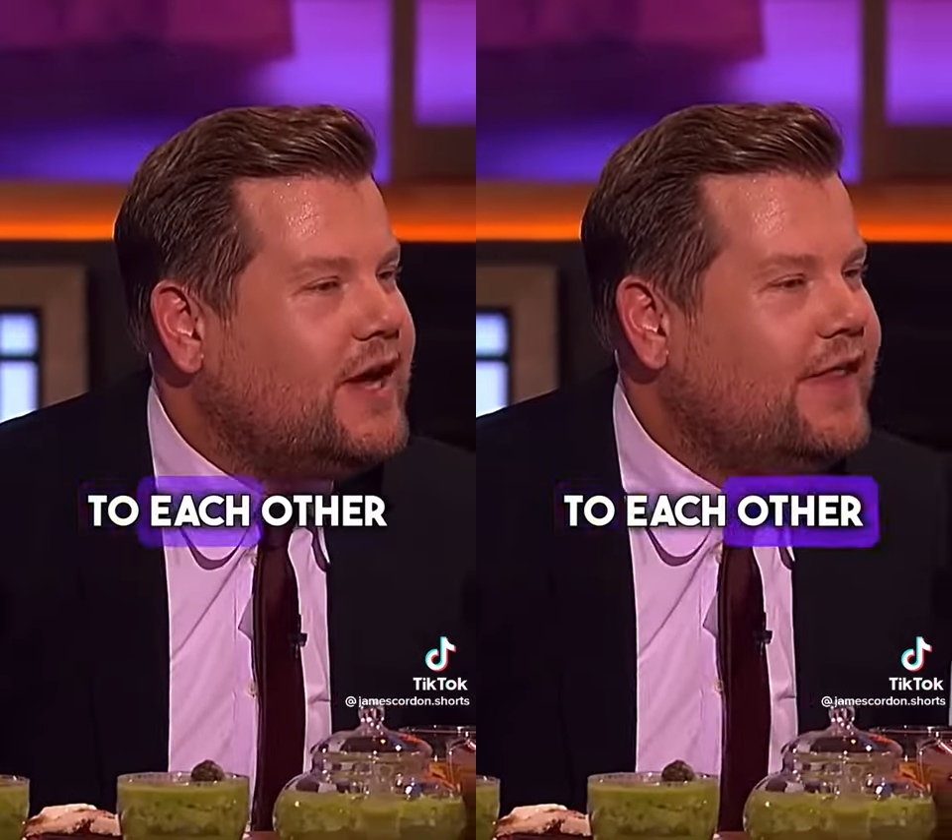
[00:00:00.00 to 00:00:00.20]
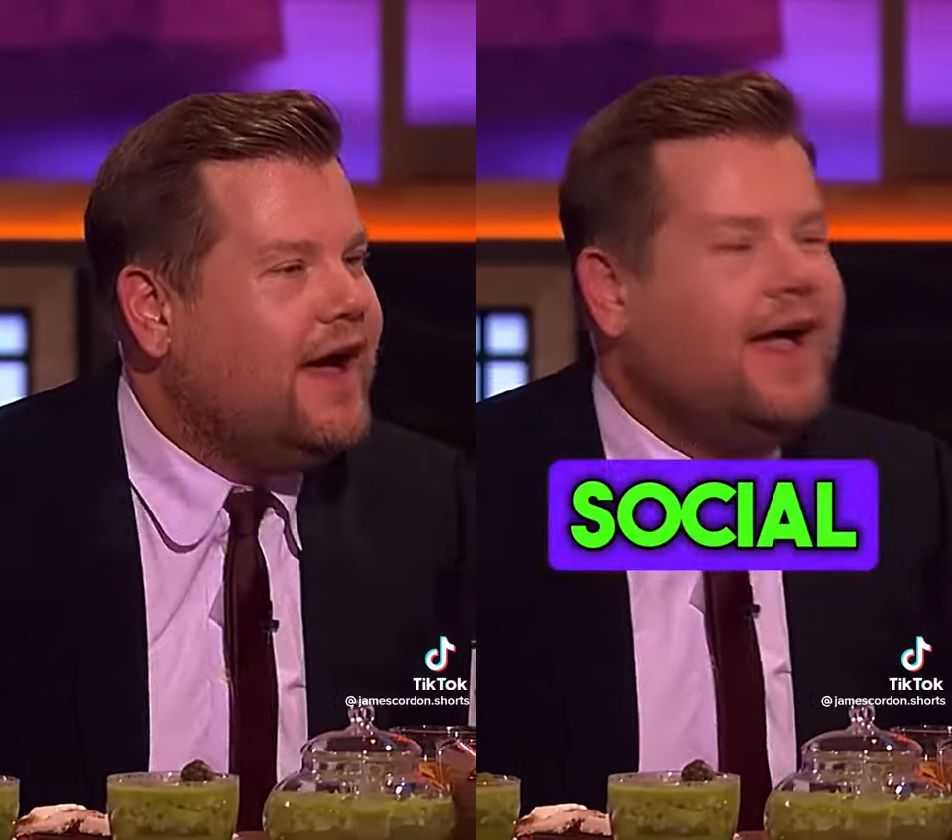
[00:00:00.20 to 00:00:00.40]

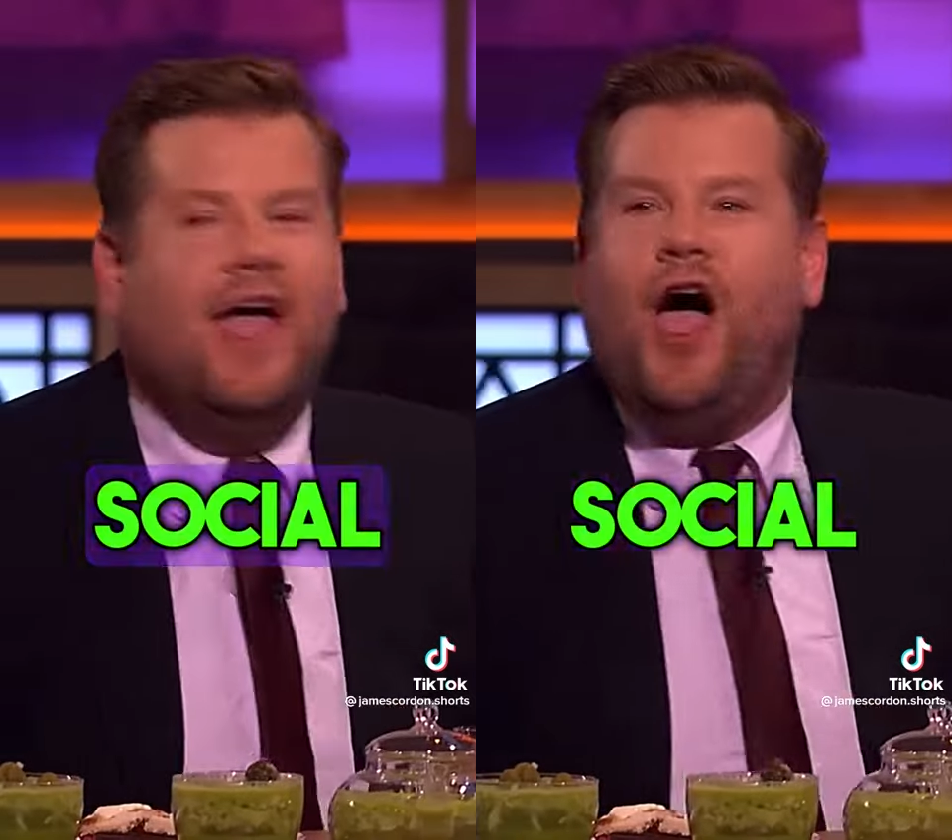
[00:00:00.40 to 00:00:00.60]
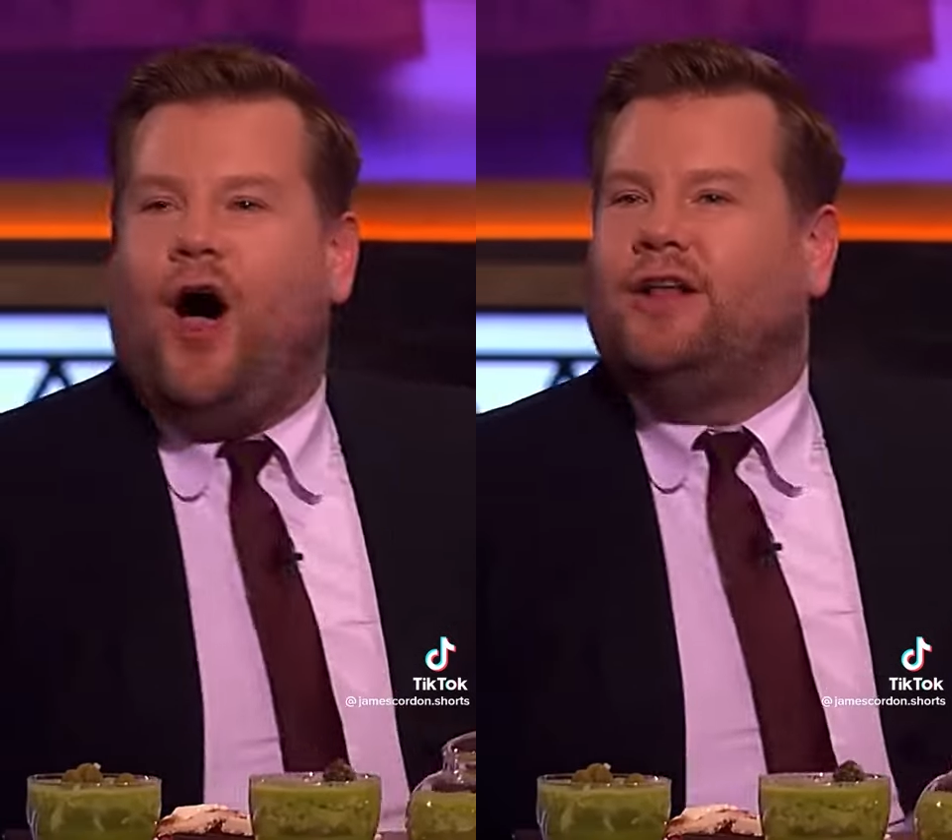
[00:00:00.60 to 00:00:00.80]
Each other
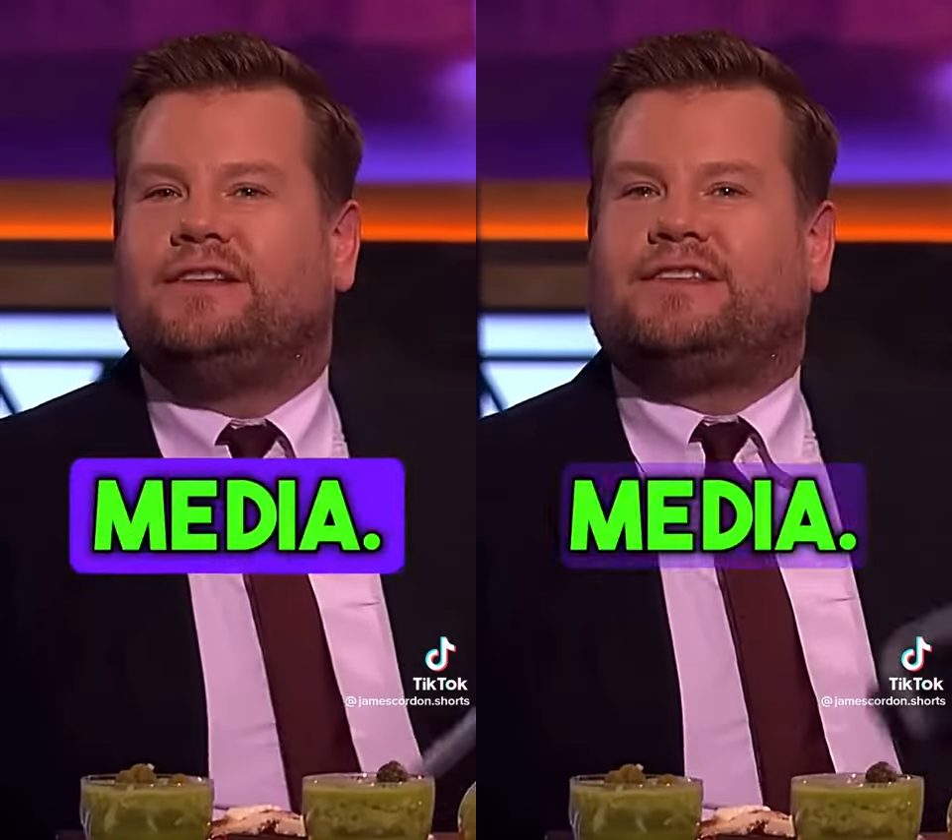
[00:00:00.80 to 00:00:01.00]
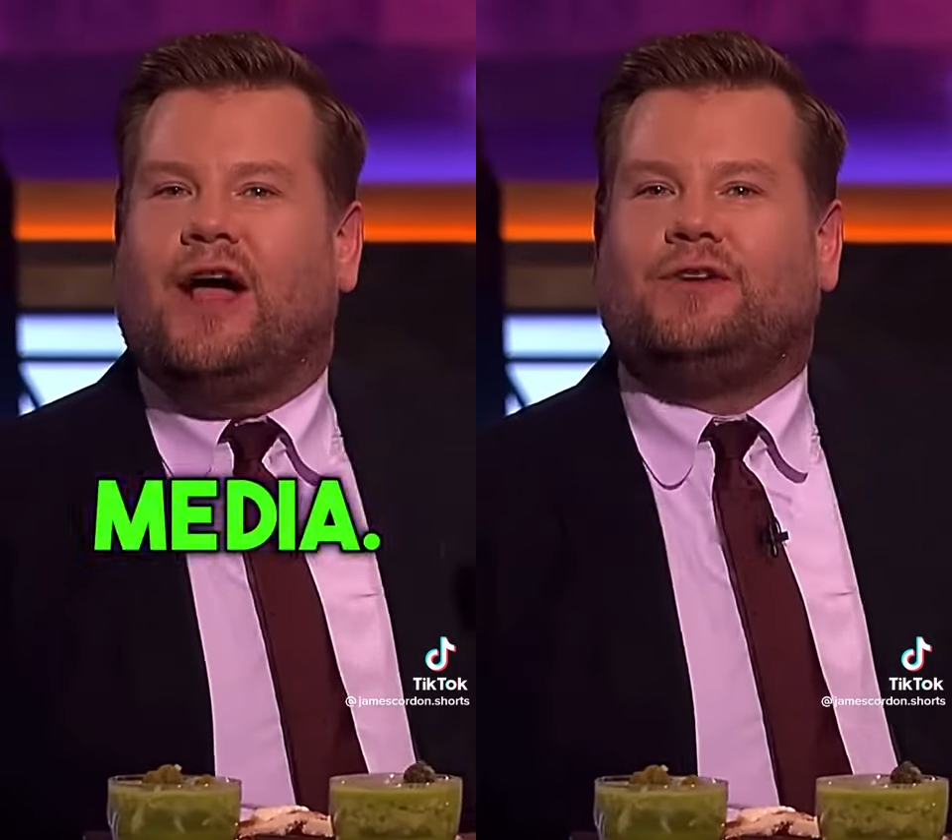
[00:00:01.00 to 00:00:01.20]

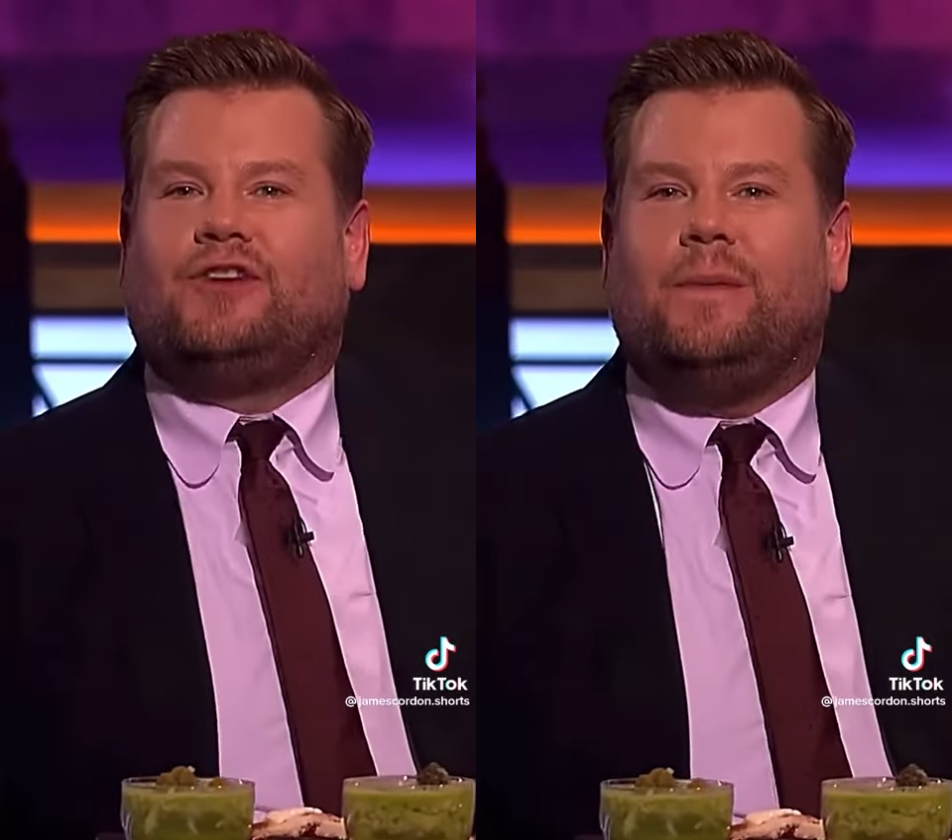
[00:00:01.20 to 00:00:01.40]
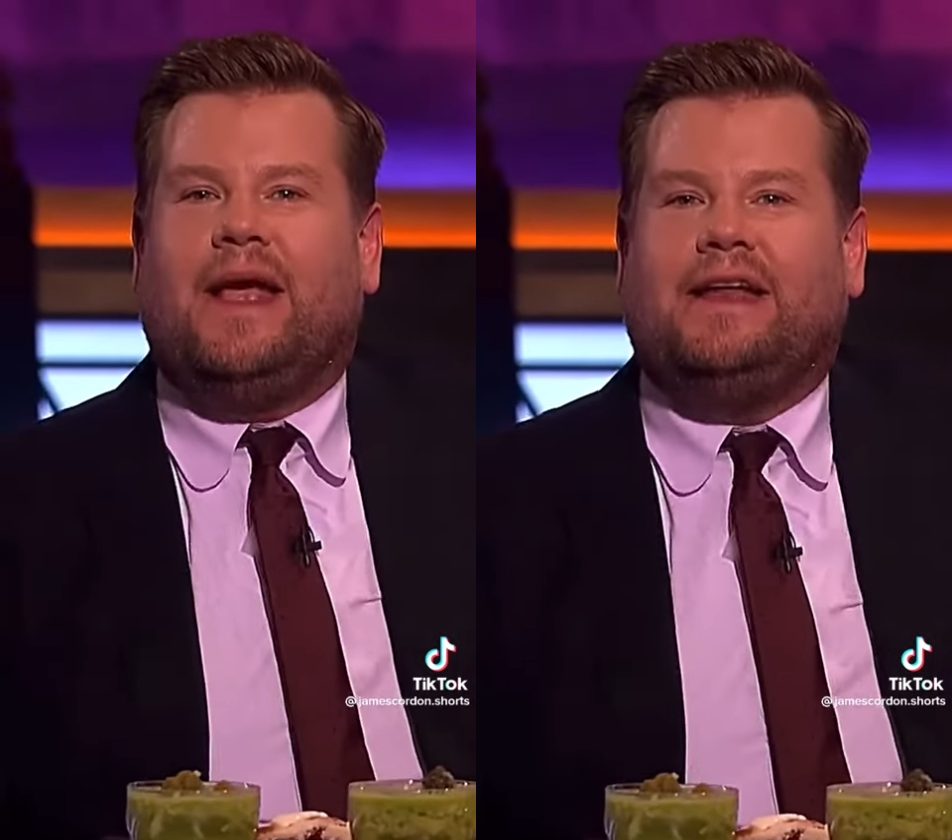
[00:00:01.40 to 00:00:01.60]
on
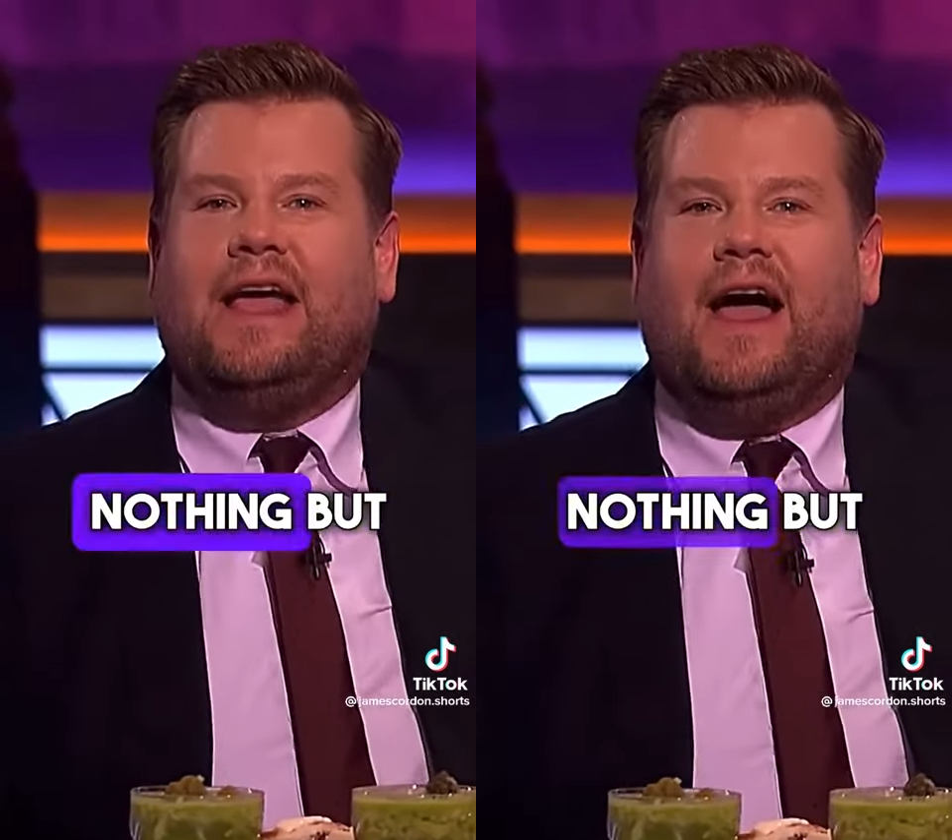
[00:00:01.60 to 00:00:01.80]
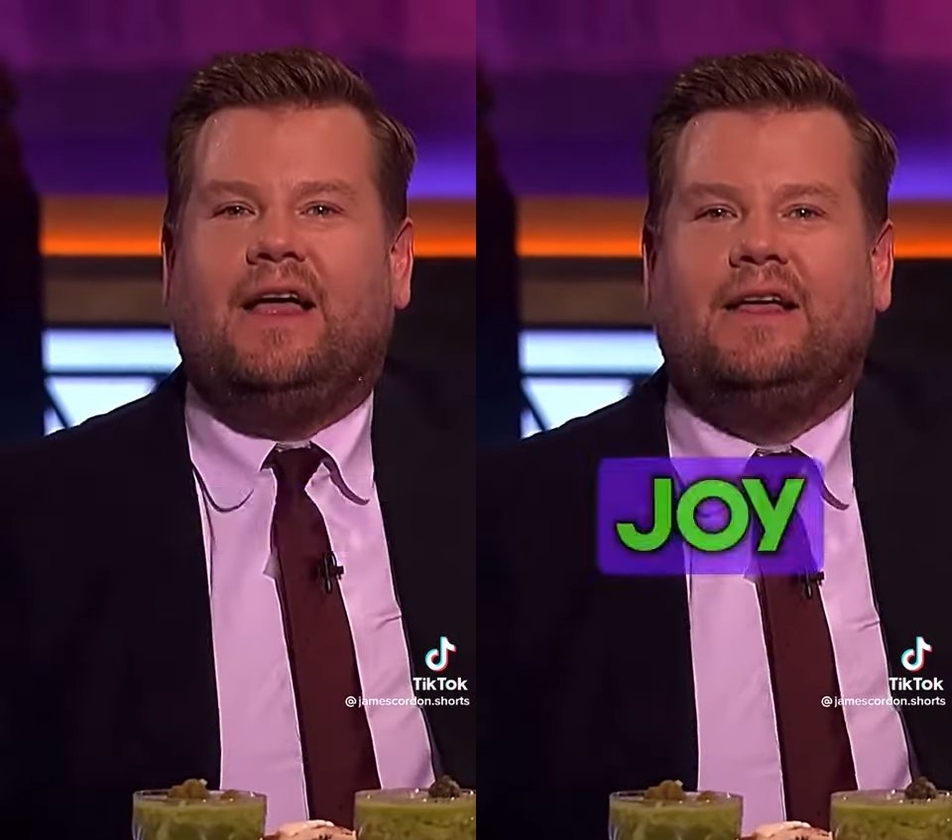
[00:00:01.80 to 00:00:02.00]
social media.